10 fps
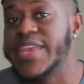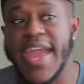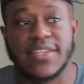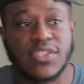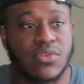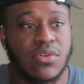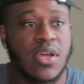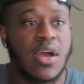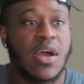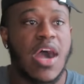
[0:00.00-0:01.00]
react to.
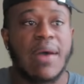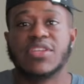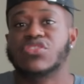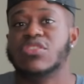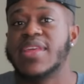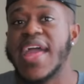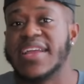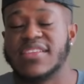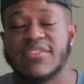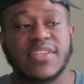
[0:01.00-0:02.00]
I'm extremely
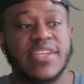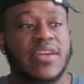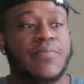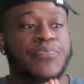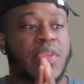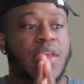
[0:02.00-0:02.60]
active on there.